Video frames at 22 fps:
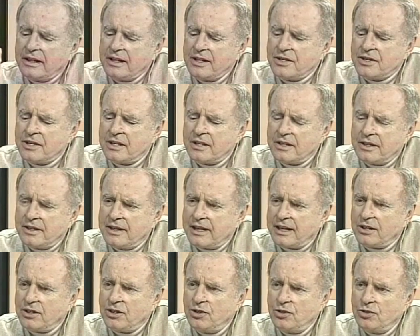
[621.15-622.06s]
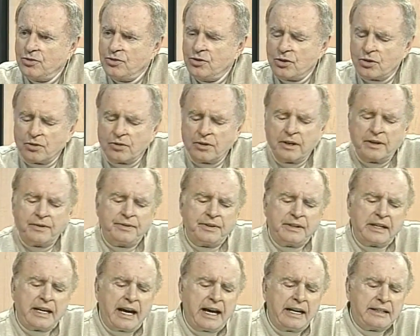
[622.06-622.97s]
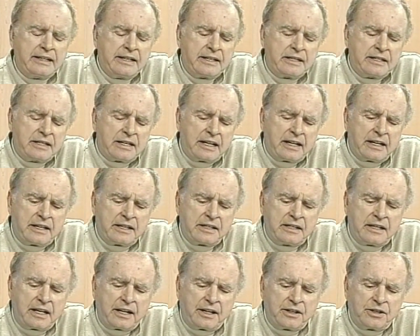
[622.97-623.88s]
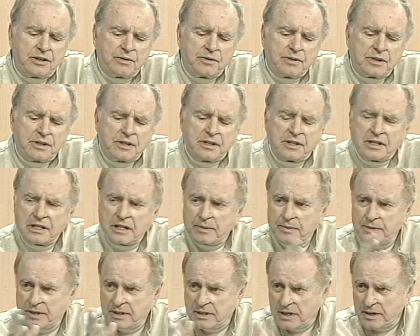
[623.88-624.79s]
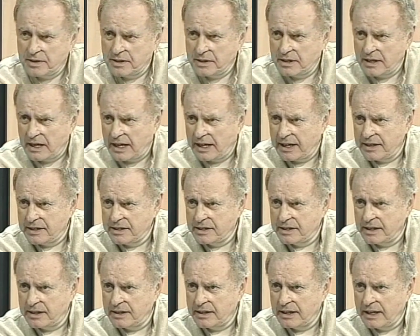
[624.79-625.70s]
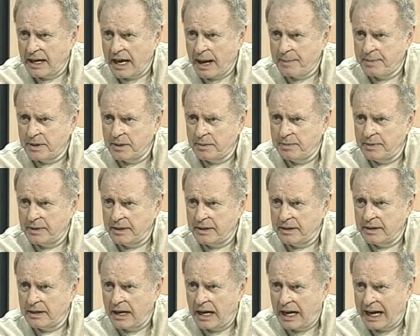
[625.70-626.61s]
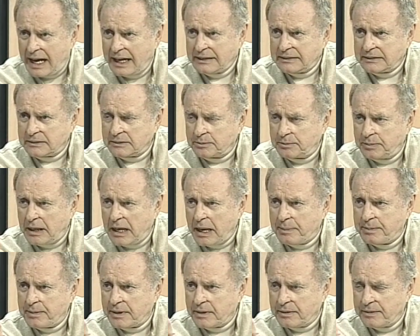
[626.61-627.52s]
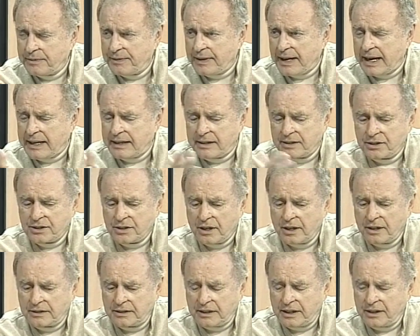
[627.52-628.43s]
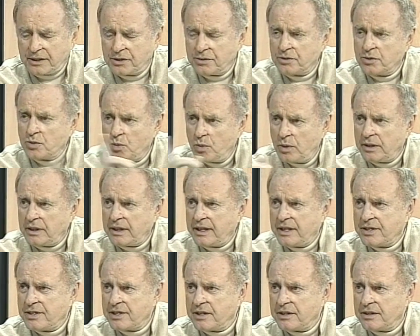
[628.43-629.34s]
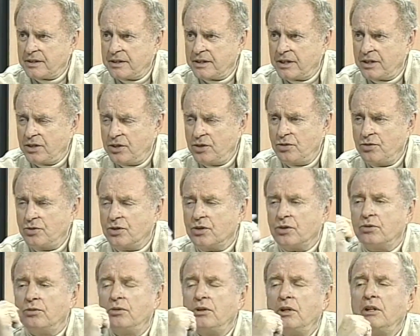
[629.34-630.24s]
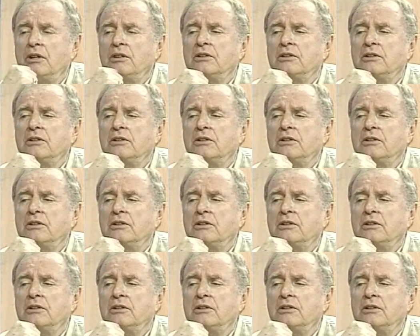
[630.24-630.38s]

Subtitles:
is it that you do? If the Atkins diet is dangerous and some of these other diets that happen to be hot, popular, fattish are dangerous, what is it that you do